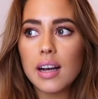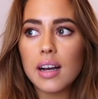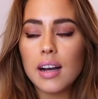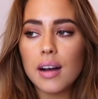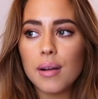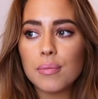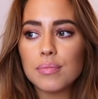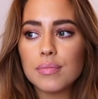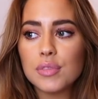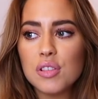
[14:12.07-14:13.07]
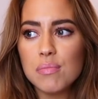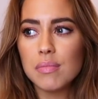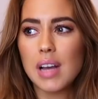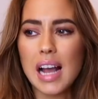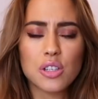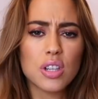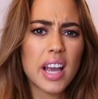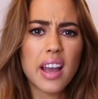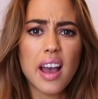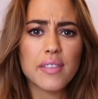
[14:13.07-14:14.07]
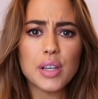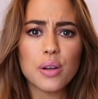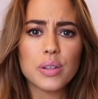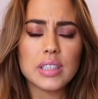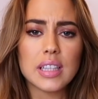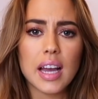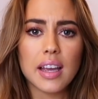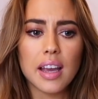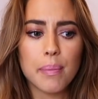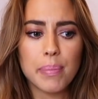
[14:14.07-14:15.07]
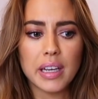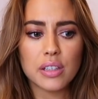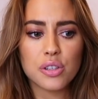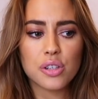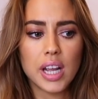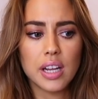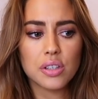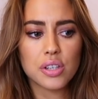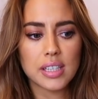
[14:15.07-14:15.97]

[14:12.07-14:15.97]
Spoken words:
I haven't noticed like a bigger change,